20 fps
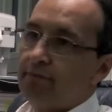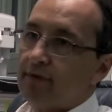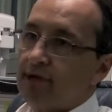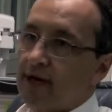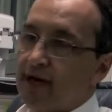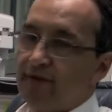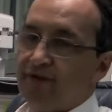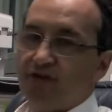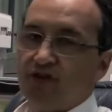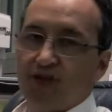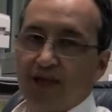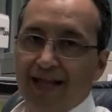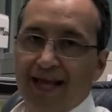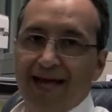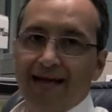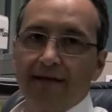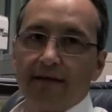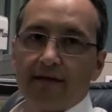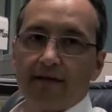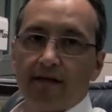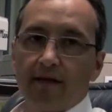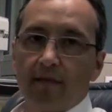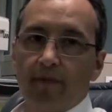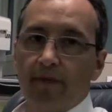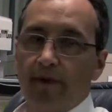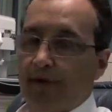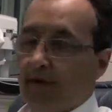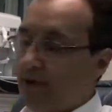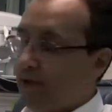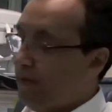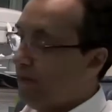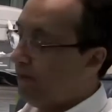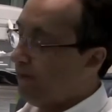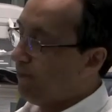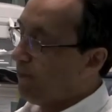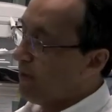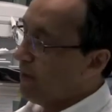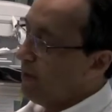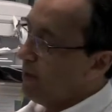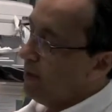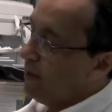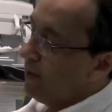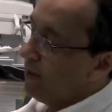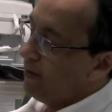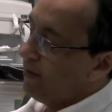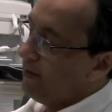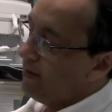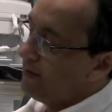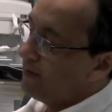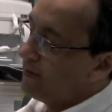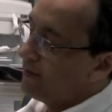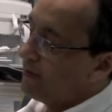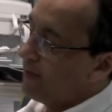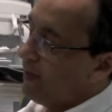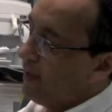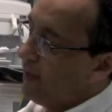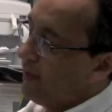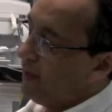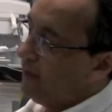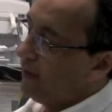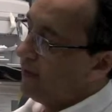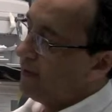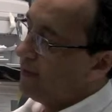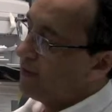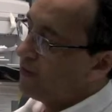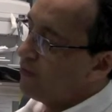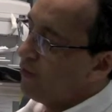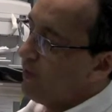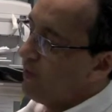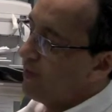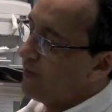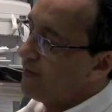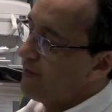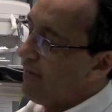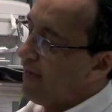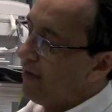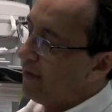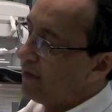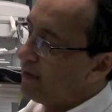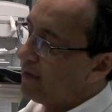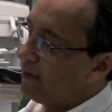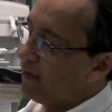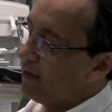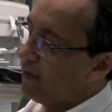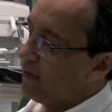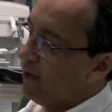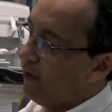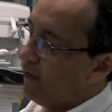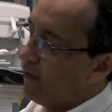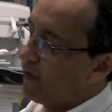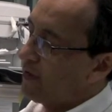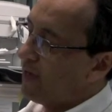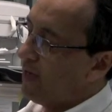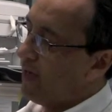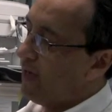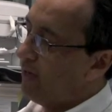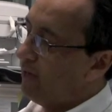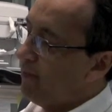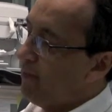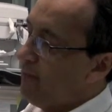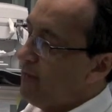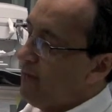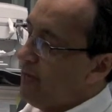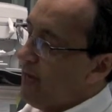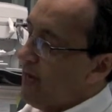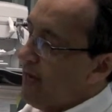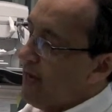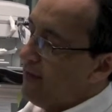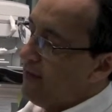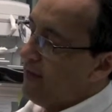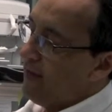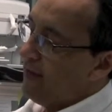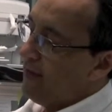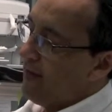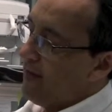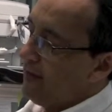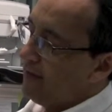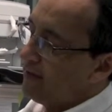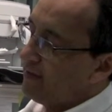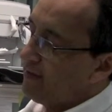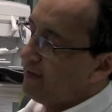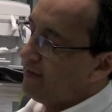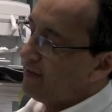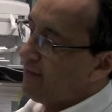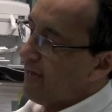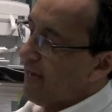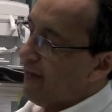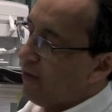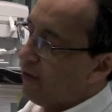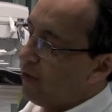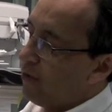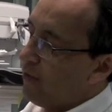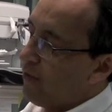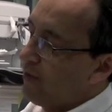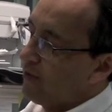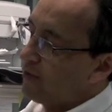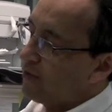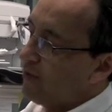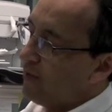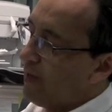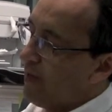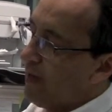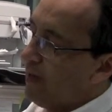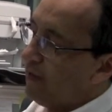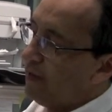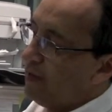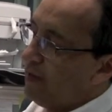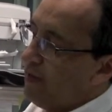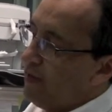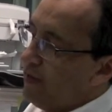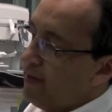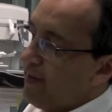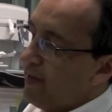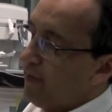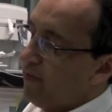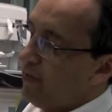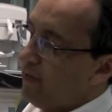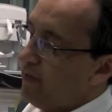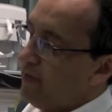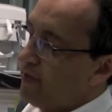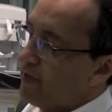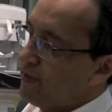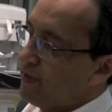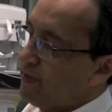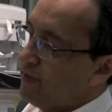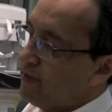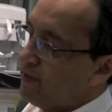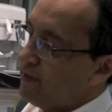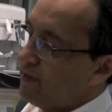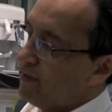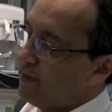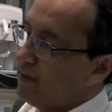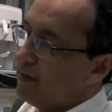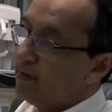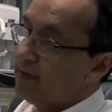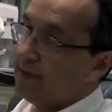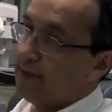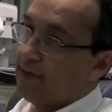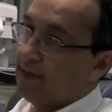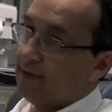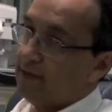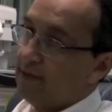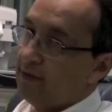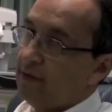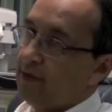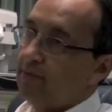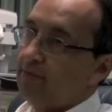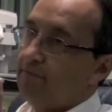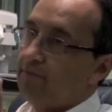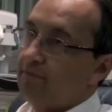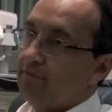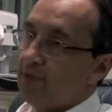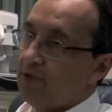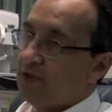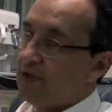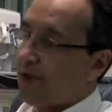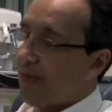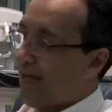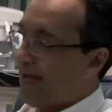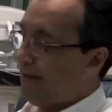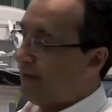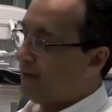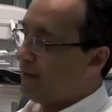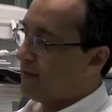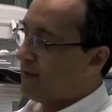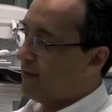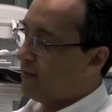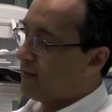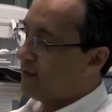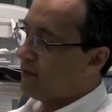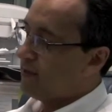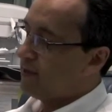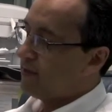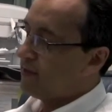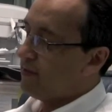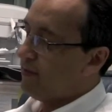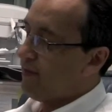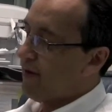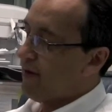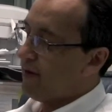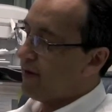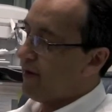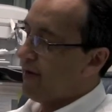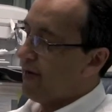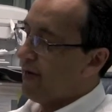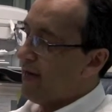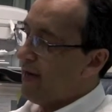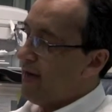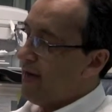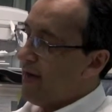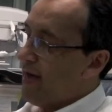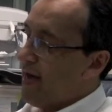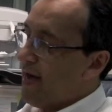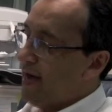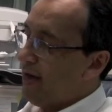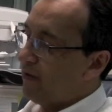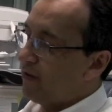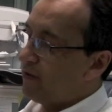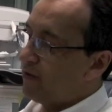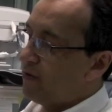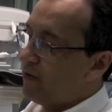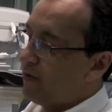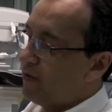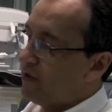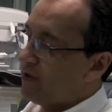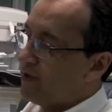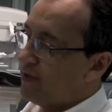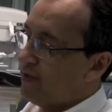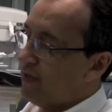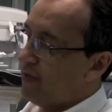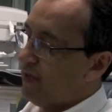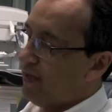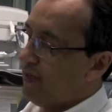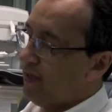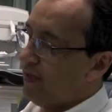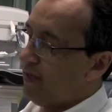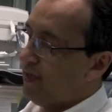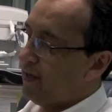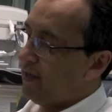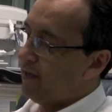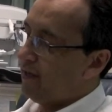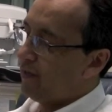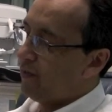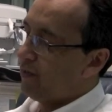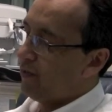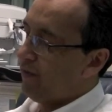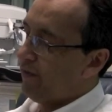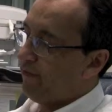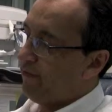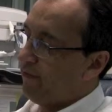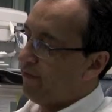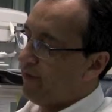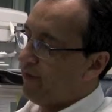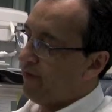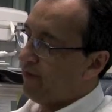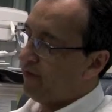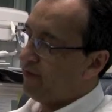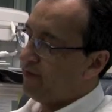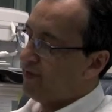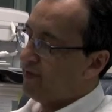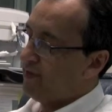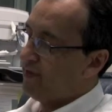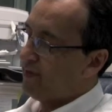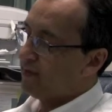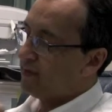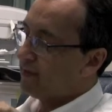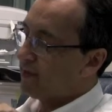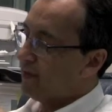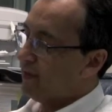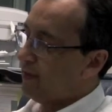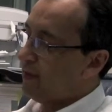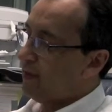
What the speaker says: kind of gelatinous component, this wears out over time, and then as these outer rings wear out, that permits this center gelatinous substance to migrate out towards the periphery of the disc.